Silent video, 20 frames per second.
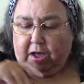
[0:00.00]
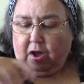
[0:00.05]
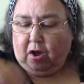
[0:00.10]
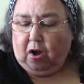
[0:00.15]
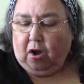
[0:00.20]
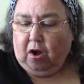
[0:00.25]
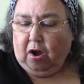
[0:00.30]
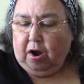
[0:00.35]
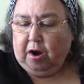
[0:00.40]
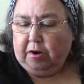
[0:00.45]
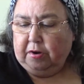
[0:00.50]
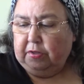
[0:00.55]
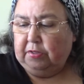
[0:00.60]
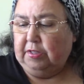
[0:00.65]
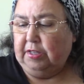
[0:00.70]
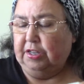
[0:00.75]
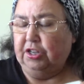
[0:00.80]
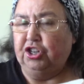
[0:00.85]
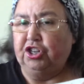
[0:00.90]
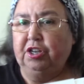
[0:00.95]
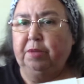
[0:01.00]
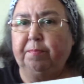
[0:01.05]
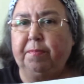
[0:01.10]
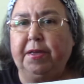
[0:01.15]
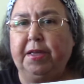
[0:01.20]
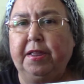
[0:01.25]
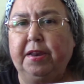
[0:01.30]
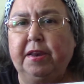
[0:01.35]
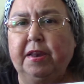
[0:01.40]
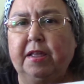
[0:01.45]
are the
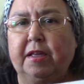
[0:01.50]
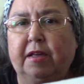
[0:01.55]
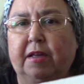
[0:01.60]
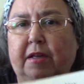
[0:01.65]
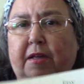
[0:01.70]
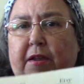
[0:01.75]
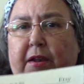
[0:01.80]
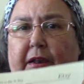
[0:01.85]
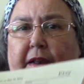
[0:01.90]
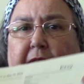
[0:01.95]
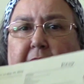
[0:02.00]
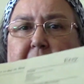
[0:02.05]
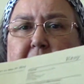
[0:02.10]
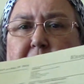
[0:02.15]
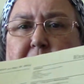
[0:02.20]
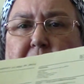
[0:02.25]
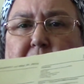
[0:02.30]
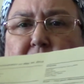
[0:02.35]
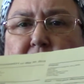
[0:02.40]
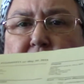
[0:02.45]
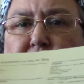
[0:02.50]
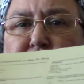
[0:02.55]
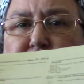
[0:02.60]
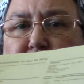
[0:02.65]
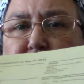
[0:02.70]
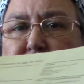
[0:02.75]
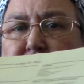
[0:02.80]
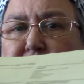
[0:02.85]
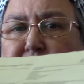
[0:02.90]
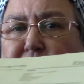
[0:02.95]
shipping labels for
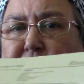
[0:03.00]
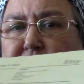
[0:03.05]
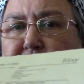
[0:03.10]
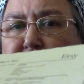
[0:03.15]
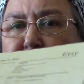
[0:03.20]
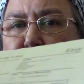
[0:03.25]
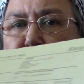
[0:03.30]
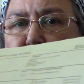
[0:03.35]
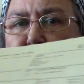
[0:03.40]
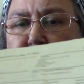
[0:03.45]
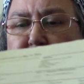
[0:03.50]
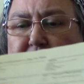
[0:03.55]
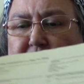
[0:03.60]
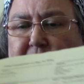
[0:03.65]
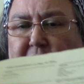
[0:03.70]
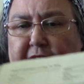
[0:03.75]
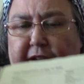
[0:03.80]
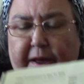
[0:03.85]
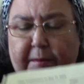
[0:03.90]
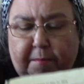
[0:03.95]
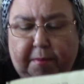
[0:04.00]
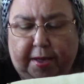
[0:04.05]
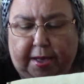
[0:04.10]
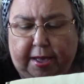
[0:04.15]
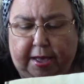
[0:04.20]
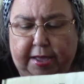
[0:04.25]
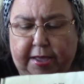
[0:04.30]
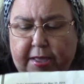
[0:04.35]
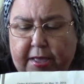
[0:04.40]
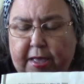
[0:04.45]
different yarns that I
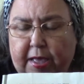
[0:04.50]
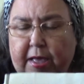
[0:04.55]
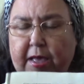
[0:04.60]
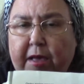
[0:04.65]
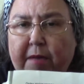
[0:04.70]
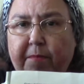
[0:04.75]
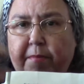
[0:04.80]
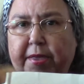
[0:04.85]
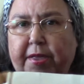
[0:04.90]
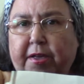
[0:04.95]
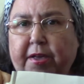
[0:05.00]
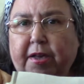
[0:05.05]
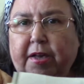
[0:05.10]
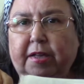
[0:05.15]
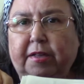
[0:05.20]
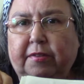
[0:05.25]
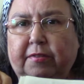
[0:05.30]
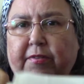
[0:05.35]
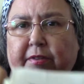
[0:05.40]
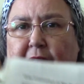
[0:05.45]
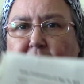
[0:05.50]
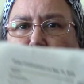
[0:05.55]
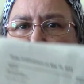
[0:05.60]
buy, because